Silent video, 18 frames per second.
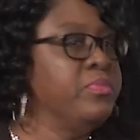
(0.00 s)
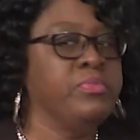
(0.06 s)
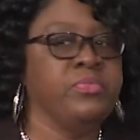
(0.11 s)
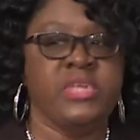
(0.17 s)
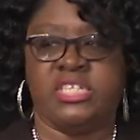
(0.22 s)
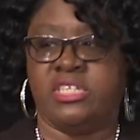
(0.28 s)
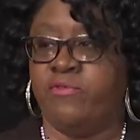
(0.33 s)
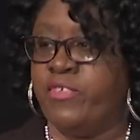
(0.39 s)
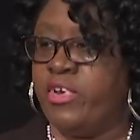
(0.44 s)

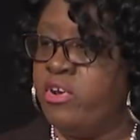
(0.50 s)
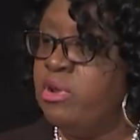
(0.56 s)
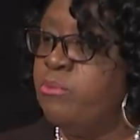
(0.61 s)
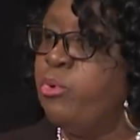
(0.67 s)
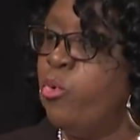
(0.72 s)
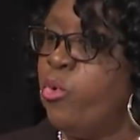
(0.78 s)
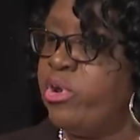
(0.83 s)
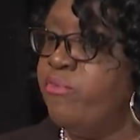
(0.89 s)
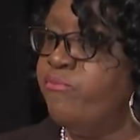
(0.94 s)
That's a very
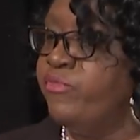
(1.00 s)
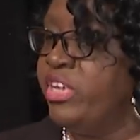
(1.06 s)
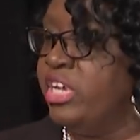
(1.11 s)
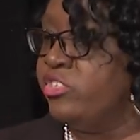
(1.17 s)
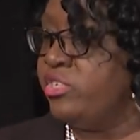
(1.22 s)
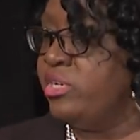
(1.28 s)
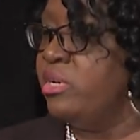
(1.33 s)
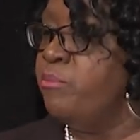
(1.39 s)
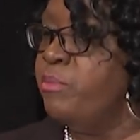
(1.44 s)
important
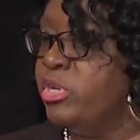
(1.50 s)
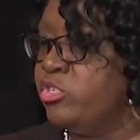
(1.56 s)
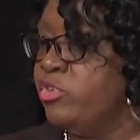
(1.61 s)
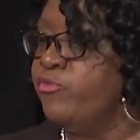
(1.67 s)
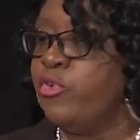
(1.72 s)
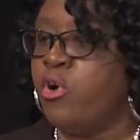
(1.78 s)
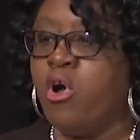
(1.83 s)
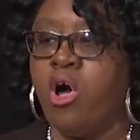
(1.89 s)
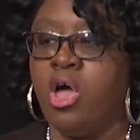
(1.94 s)
vision and a
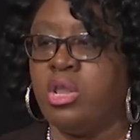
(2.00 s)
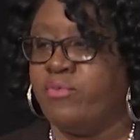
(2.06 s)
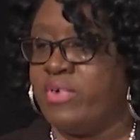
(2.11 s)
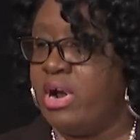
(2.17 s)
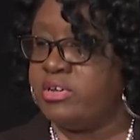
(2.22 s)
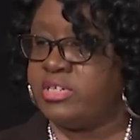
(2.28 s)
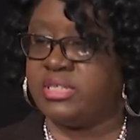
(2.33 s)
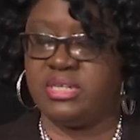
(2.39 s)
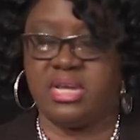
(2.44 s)
mission for all of
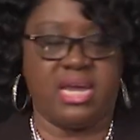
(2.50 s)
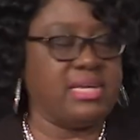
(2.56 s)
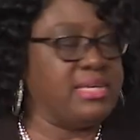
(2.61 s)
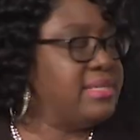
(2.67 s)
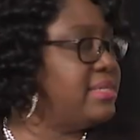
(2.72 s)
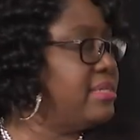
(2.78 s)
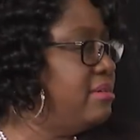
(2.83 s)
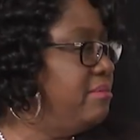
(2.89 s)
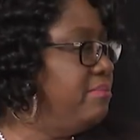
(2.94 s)
our
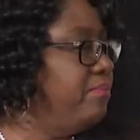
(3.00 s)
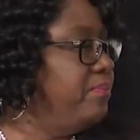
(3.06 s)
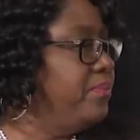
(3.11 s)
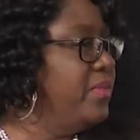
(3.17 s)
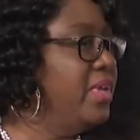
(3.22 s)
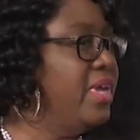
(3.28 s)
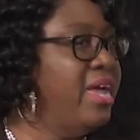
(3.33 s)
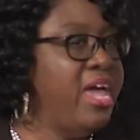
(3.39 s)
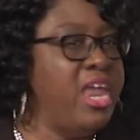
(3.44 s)
states.
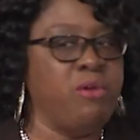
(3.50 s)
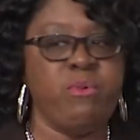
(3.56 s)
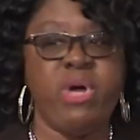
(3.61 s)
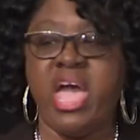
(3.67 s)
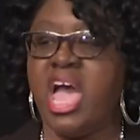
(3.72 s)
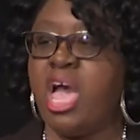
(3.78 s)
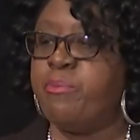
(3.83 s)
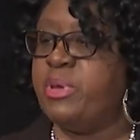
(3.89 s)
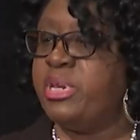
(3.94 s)
And I'm
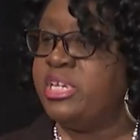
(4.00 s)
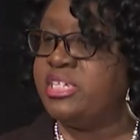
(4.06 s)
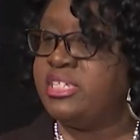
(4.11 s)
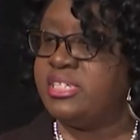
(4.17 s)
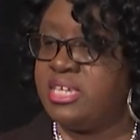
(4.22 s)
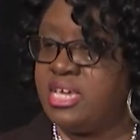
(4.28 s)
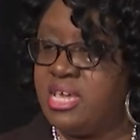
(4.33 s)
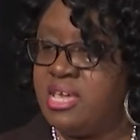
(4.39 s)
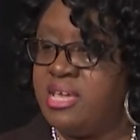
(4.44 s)
happy to
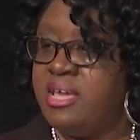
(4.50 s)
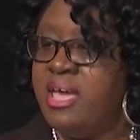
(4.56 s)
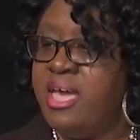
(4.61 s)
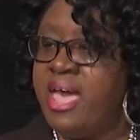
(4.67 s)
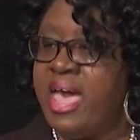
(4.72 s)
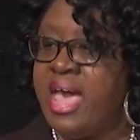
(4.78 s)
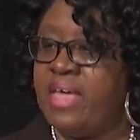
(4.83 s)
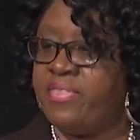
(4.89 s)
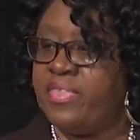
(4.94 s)
see
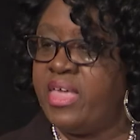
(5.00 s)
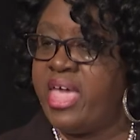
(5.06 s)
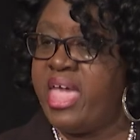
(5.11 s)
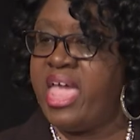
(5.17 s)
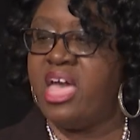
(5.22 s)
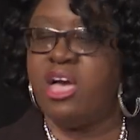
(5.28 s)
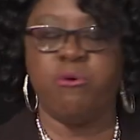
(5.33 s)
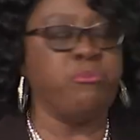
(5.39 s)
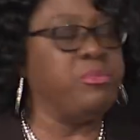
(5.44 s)
at the
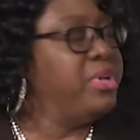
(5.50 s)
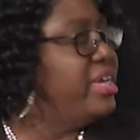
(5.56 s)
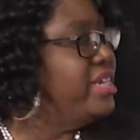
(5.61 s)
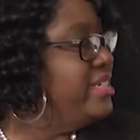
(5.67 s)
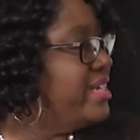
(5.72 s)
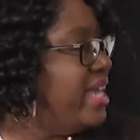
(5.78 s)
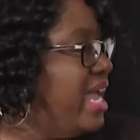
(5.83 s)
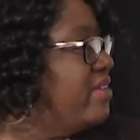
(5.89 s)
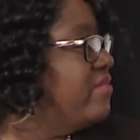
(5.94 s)
Ham
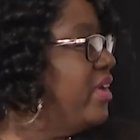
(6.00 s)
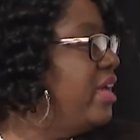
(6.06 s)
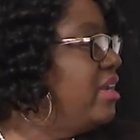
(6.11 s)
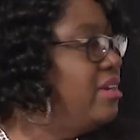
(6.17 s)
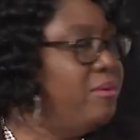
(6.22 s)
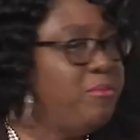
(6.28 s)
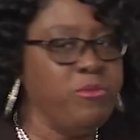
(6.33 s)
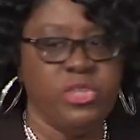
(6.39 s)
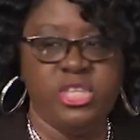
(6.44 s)
David
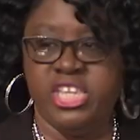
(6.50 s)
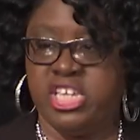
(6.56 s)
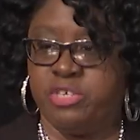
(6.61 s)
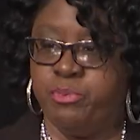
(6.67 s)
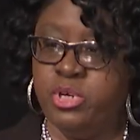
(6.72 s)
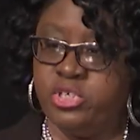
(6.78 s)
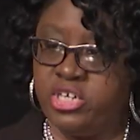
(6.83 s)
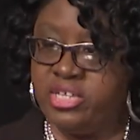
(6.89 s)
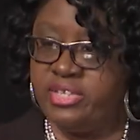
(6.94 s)
that's
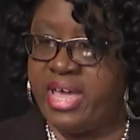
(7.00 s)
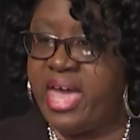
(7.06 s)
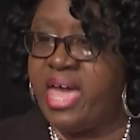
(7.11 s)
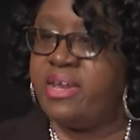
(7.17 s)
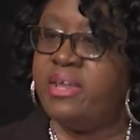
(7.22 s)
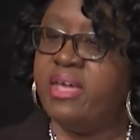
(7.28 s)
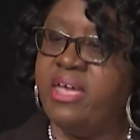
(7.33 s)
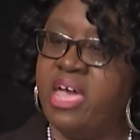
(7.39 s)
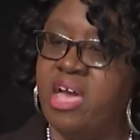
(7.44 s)
pushing
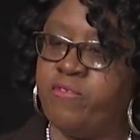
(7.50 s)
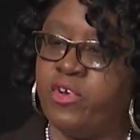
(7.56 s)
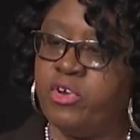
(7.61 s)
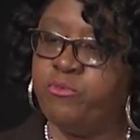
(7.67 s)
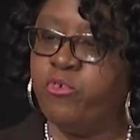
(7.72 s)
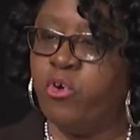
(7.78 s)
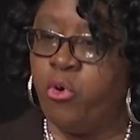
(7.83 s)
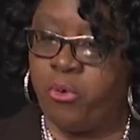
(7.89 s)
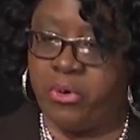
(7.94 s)
that
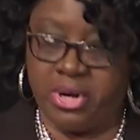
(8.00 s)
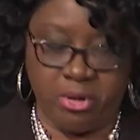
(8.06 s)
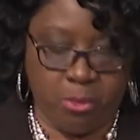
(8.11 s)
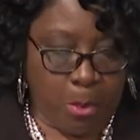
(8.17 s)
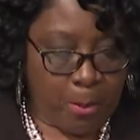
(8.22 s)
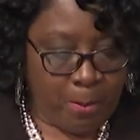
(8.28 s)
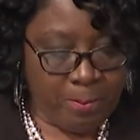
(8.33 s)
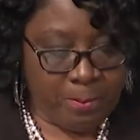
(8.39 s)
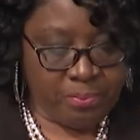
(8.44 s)
effort forward.
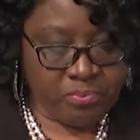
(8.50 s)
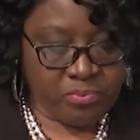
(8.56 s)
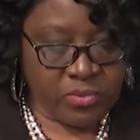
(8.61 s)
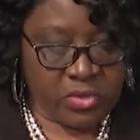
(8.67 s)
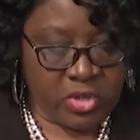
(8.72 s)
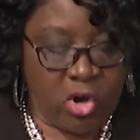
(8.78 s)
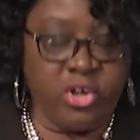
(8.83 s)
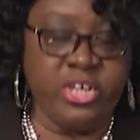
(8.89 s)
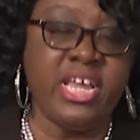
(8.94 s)

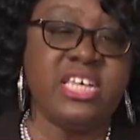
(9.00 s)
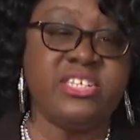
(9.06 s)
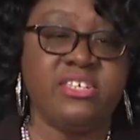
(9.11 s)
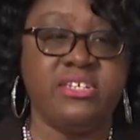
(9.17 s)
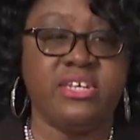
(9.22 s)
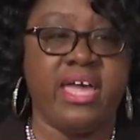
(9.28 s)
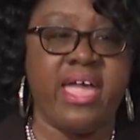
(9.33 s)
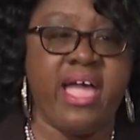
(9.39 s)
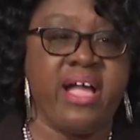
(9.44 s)
On
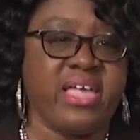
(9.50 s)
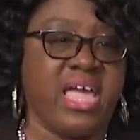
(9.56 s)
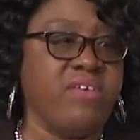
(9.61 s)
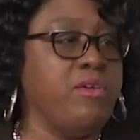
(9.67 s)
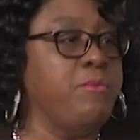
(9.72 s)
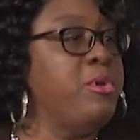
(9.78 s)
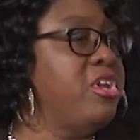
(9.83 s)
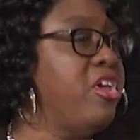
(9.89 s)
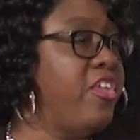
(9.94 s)
yesterday, I gave
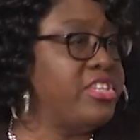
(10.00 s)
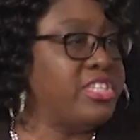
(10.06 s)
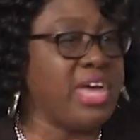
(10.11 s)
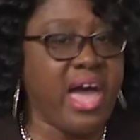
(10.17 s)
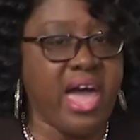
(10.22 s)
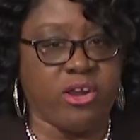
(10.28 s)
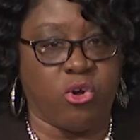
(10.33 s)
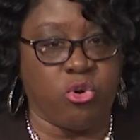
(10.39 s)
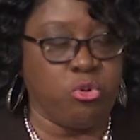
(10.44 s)
him another
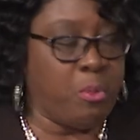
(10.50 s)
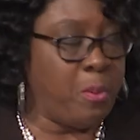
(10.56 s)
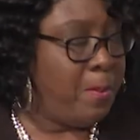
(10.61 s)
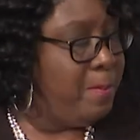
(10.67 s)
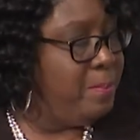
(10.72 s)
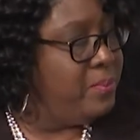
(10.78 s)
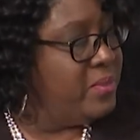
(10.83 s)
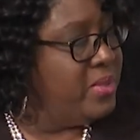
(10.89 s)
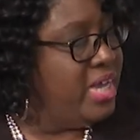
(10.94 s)
title.
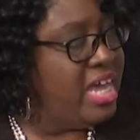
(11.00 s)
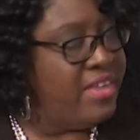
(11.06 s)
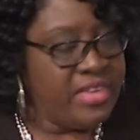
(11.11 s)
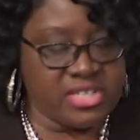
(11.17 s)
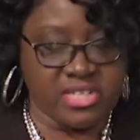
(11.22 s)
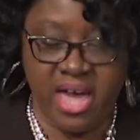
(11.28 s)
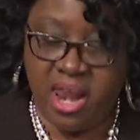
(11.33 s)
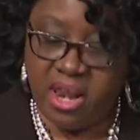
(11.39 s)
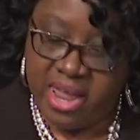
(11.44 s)
And the
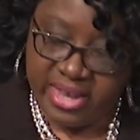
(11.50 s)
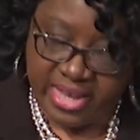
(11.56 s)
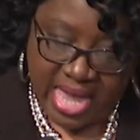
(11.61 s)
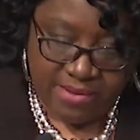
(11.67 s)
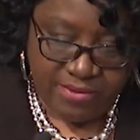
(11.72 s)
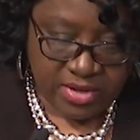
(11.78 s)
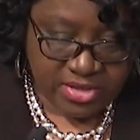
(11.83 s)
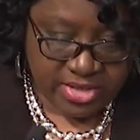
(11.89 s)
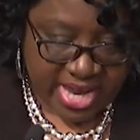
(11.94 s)
title I
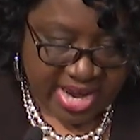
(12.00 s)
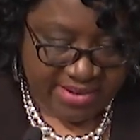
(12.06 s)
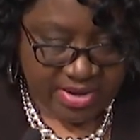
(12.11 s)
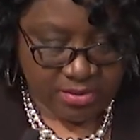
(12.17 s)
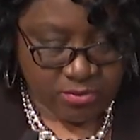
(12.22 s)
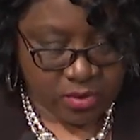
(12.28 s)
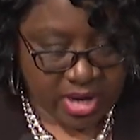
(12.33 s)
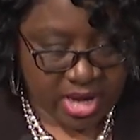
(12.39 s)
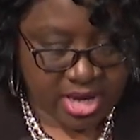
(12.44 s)
gave you,
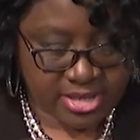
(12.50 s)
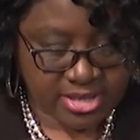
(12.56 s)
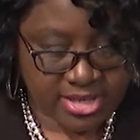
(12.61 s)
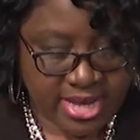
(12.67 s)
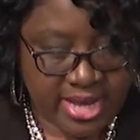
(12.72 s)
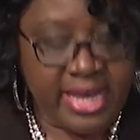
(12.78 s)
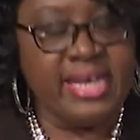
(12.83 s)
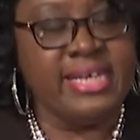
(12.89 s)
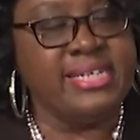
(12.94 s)
David, was
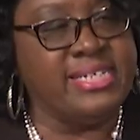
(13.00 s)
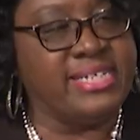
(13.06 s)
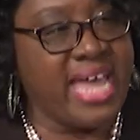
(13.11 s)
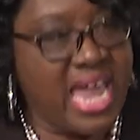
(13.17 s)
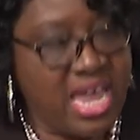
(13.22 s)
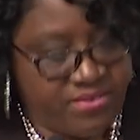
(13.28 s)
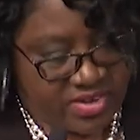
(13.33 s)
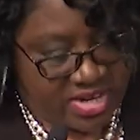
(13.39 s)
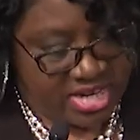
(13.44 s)

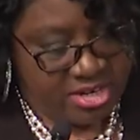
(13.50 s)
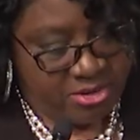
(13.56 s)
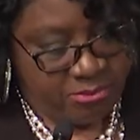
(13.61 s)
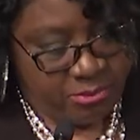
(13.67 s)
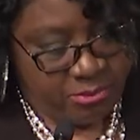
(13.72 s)
David,